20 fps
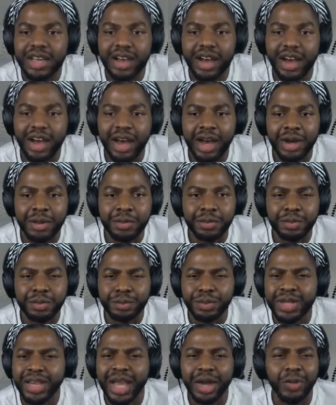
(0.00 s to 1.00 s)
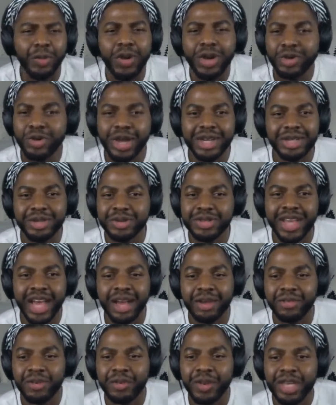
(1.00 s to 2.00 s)
But like, what do I do with that
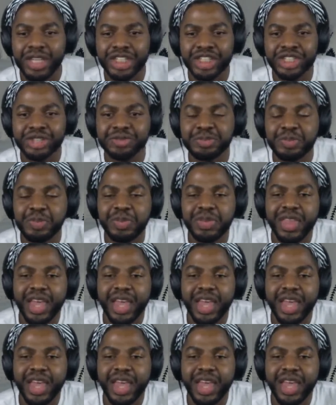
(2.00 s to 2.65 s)
information?